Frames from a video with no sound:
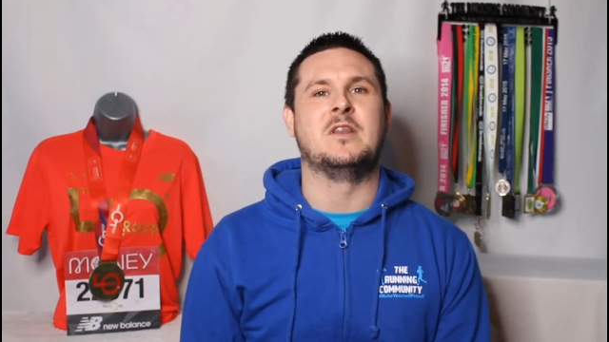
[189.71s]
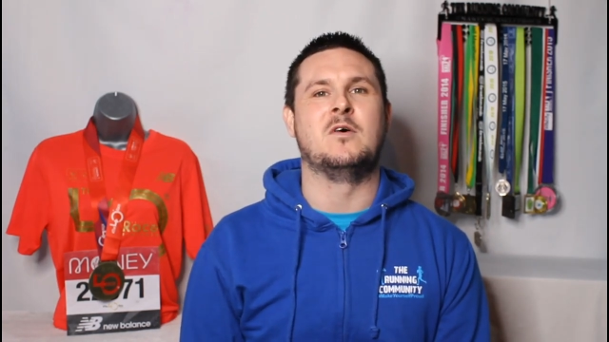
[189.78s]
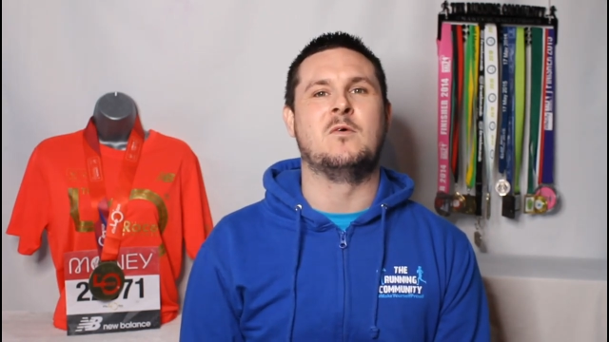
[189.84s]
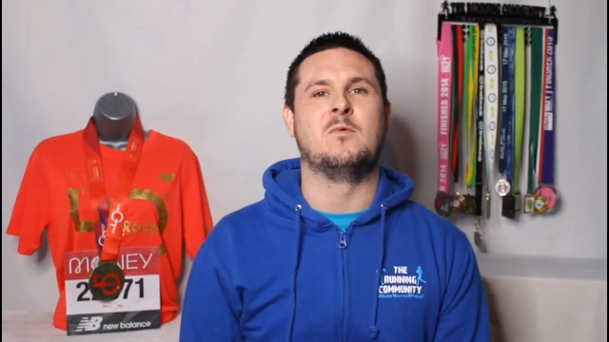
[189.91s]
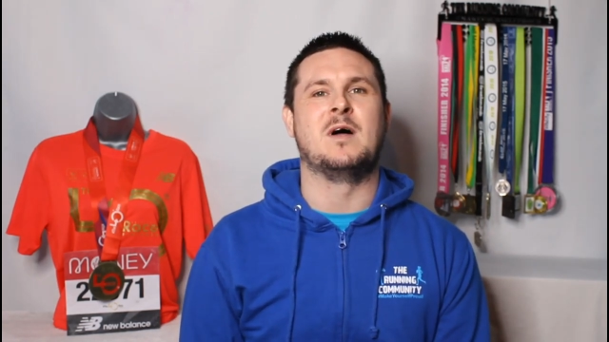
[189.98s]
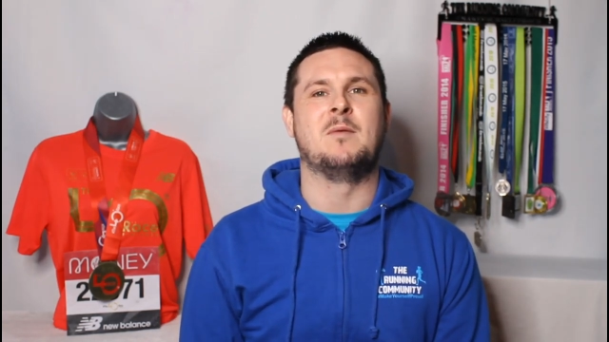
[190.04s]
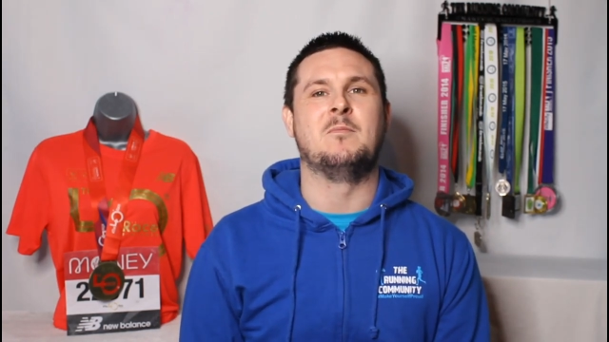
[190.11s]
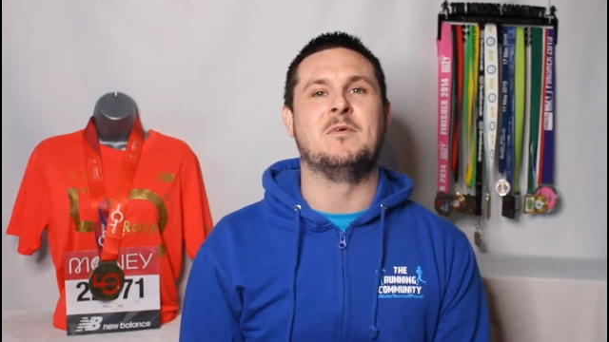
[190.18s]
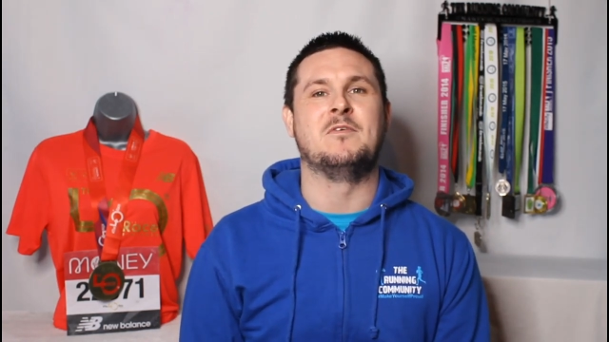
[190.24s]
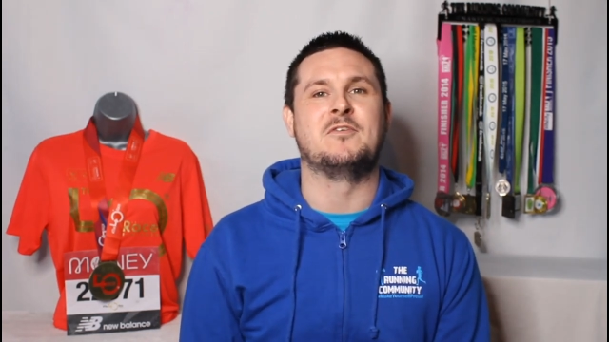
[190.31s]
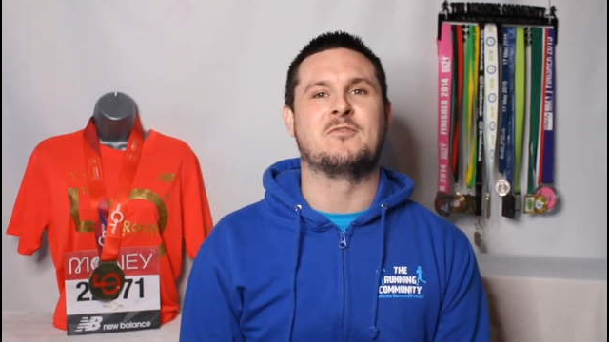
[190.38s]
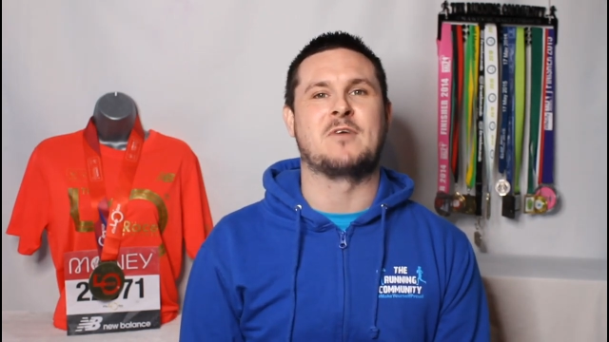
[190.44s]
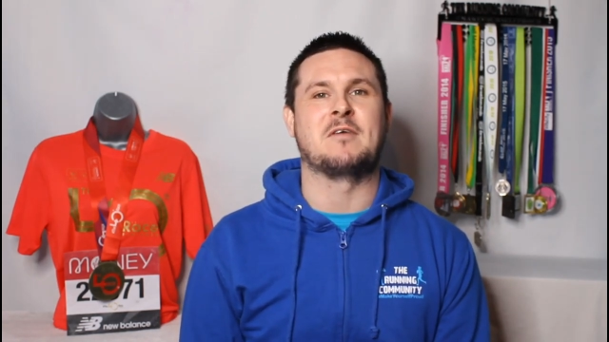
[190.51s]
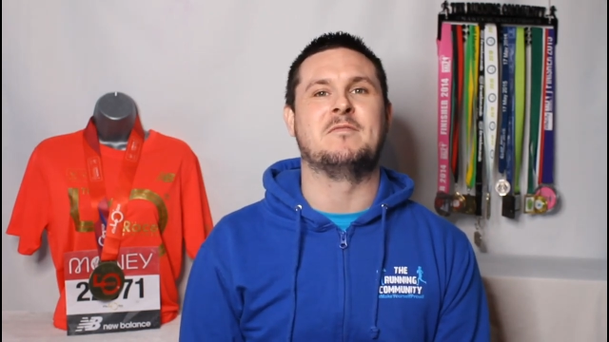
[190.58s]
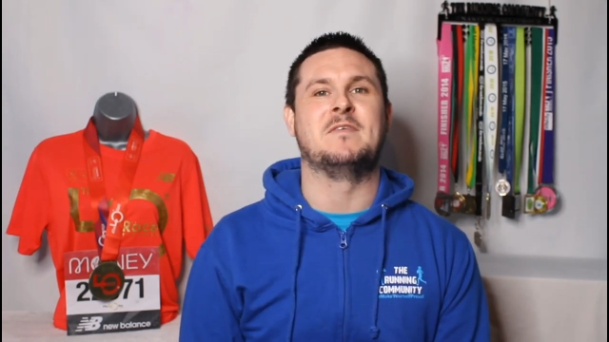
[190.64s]
long run with
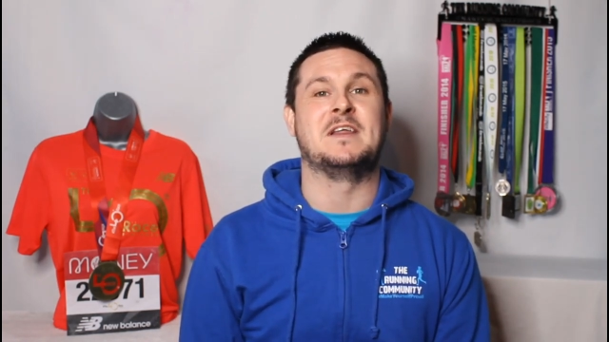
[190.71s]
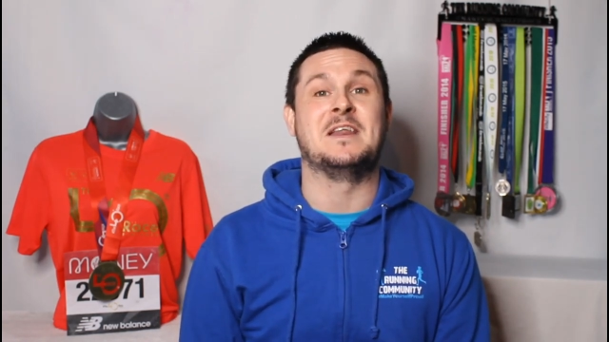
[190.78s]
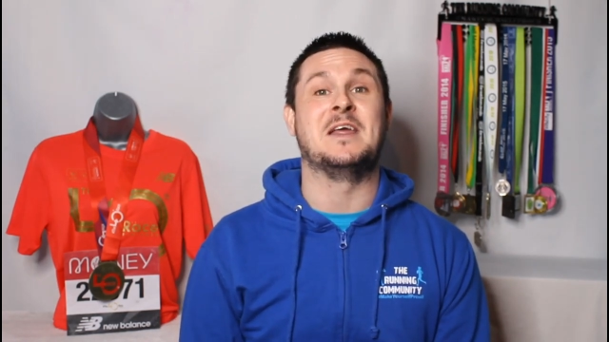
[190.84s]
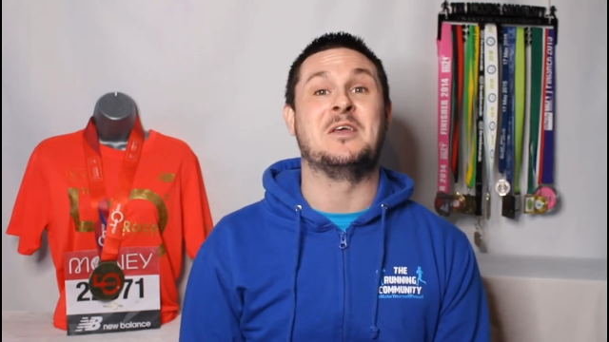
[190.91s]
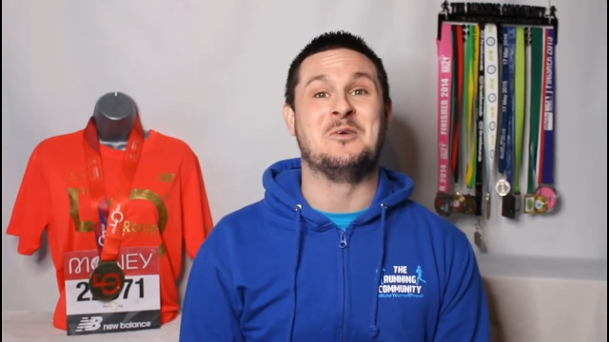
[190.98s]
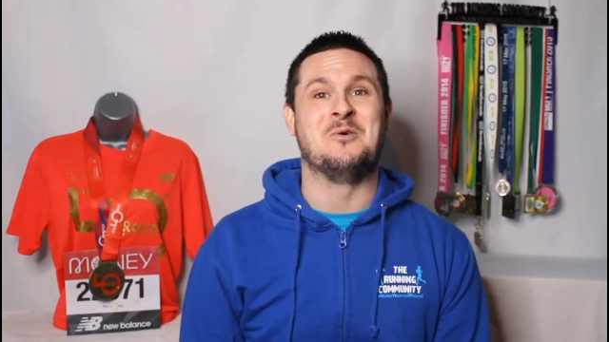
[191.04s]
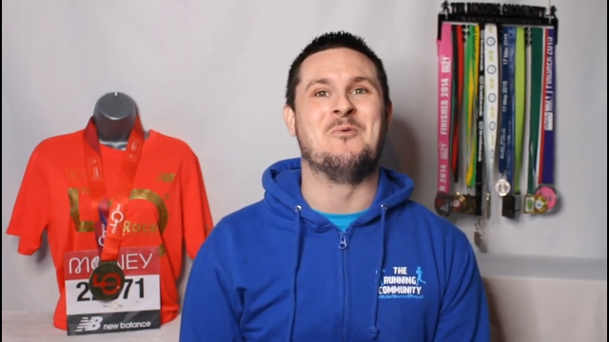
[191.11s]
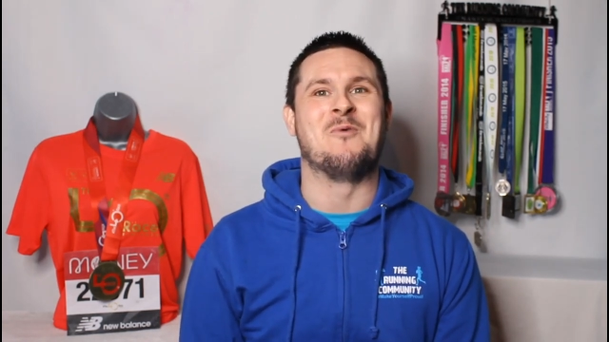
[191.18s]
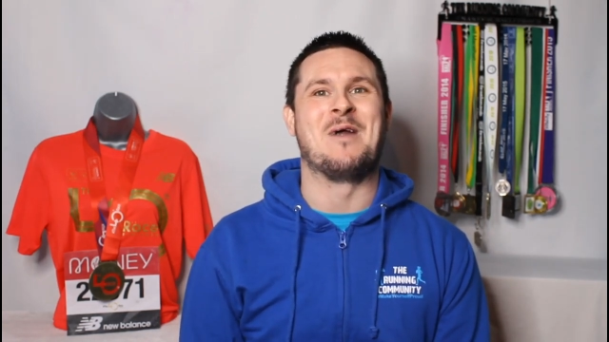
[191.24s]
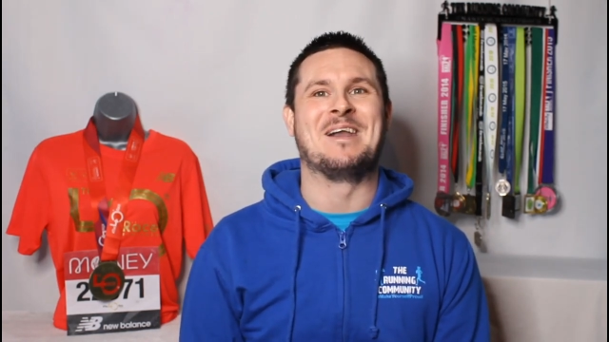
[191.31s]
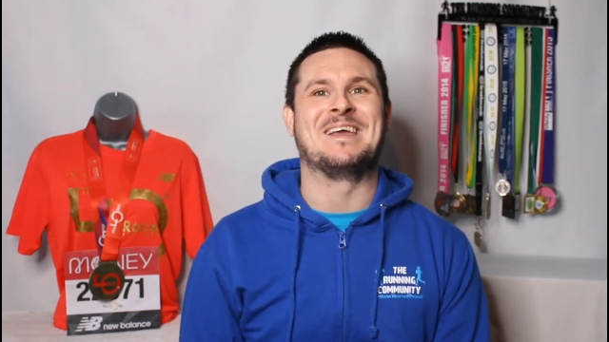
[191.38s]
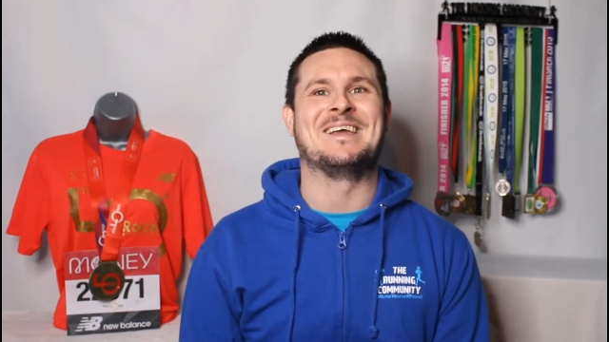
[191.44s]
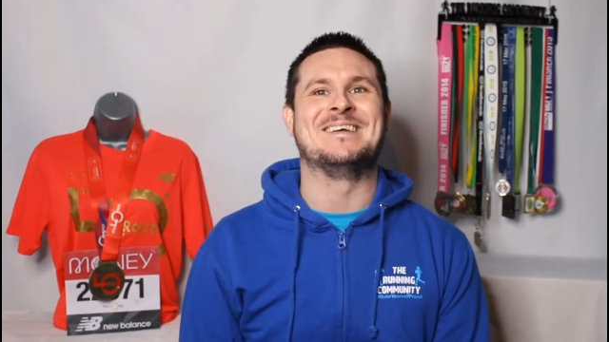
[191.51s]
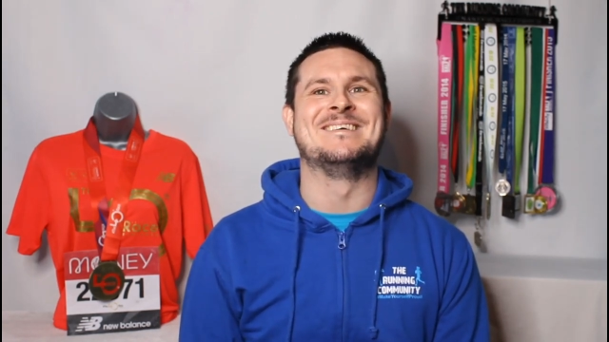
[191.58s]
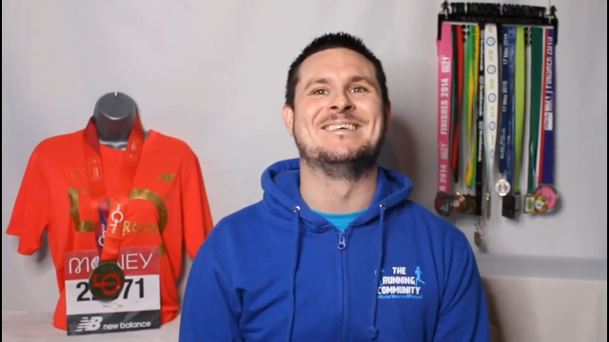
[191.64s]
strengthening your
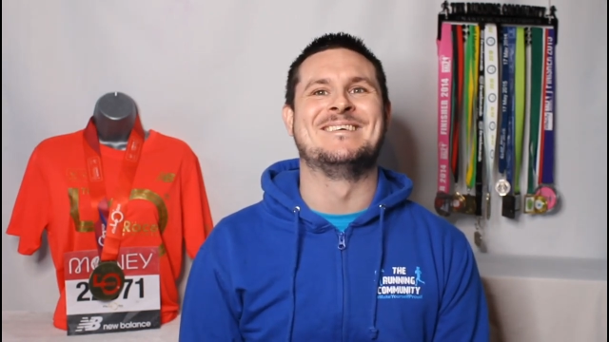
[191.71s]
running.